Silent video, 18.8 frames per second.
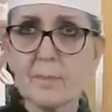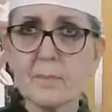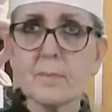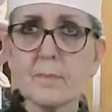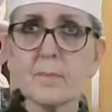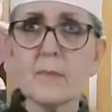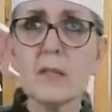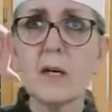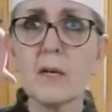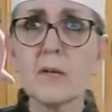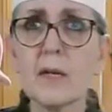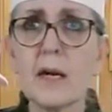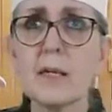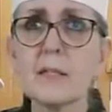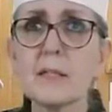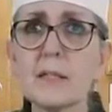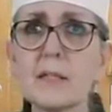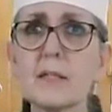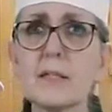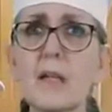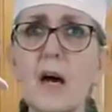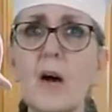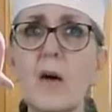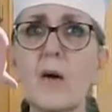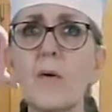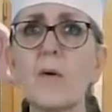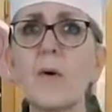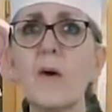Okay,
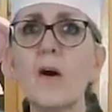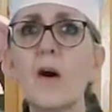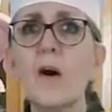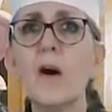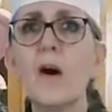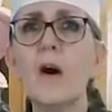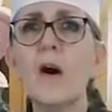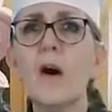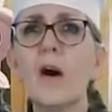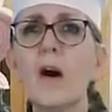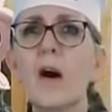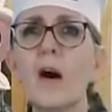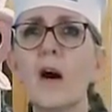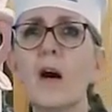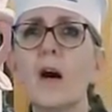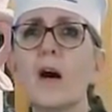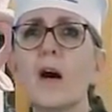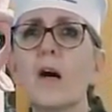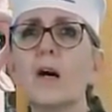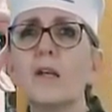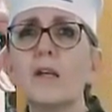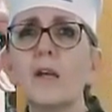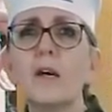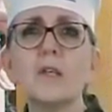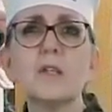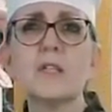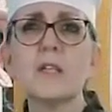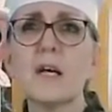so, no,
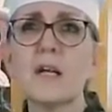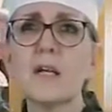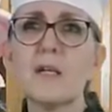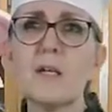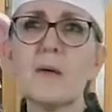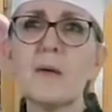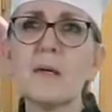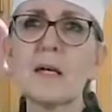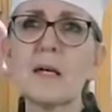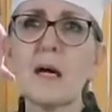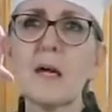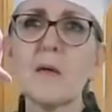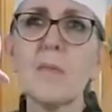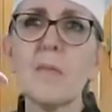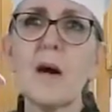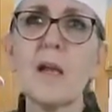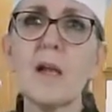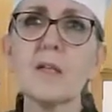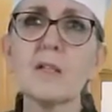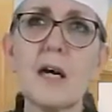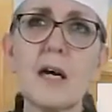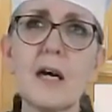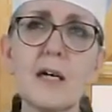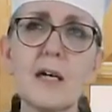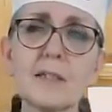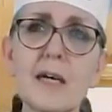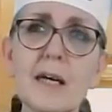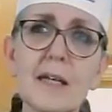Shelly, you ain't got to
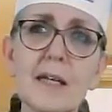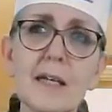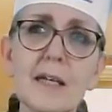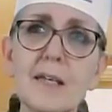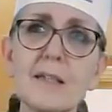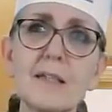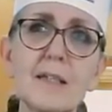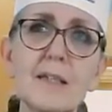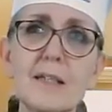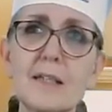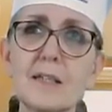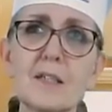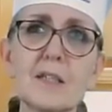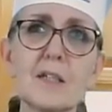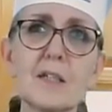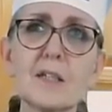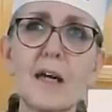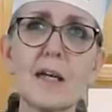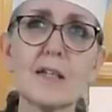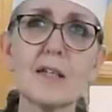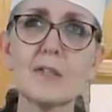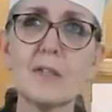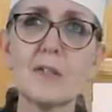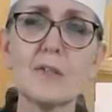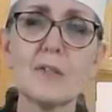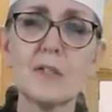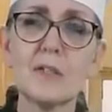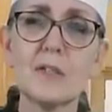apologize. It's just like
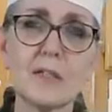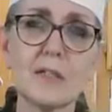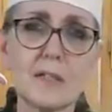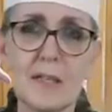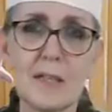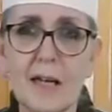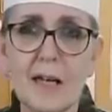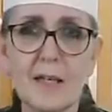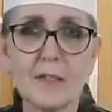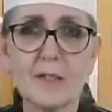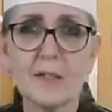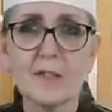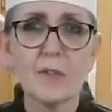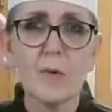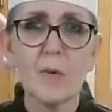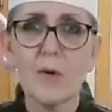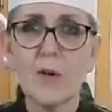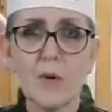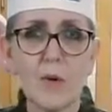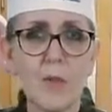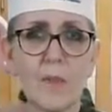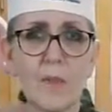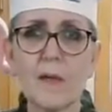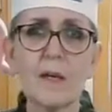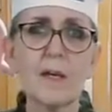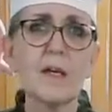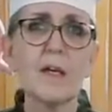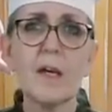Susie just said, the squirrel
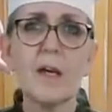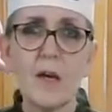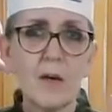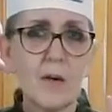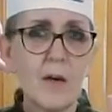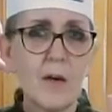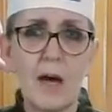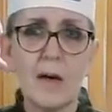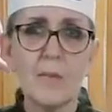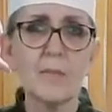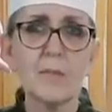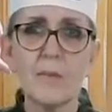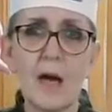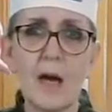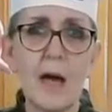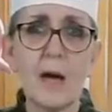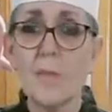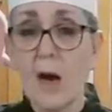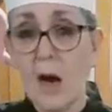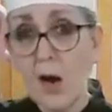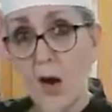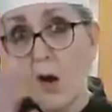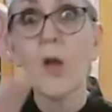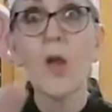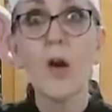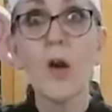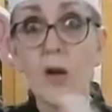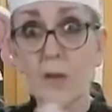thing, you know, I'm
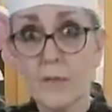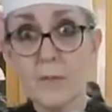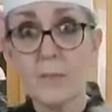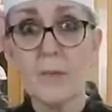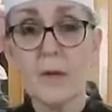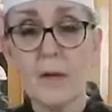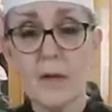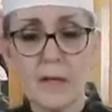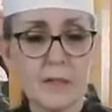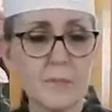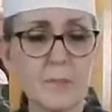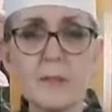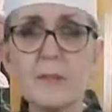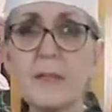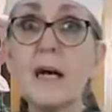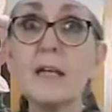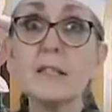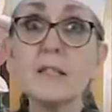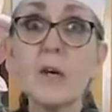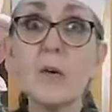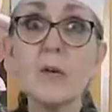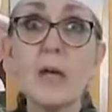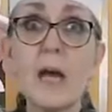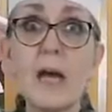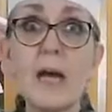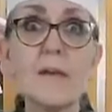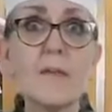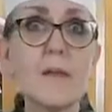all over the place. But that's
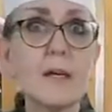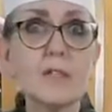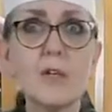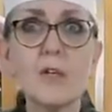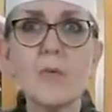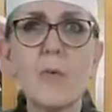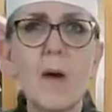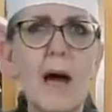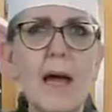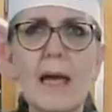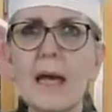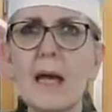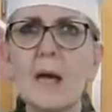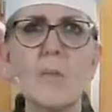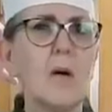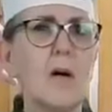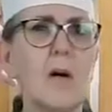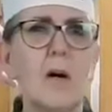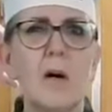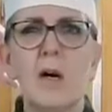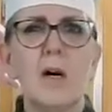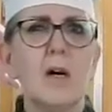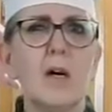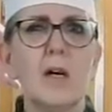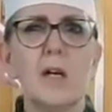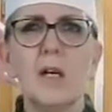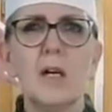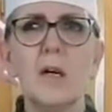okay. That's who I am.
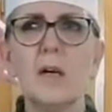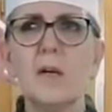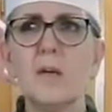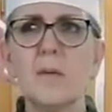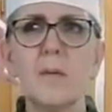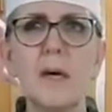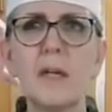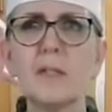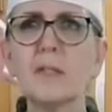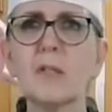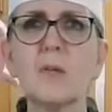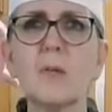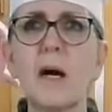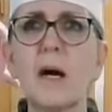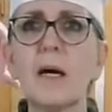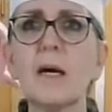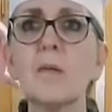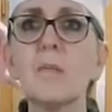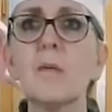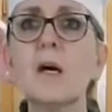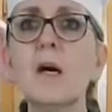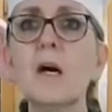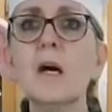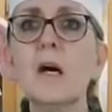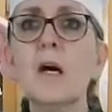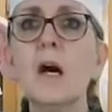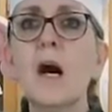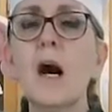You know, that's who I
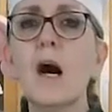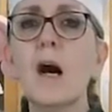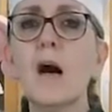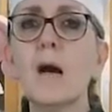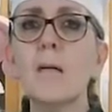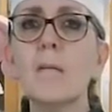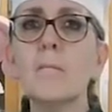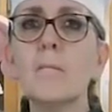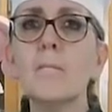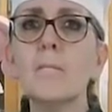am.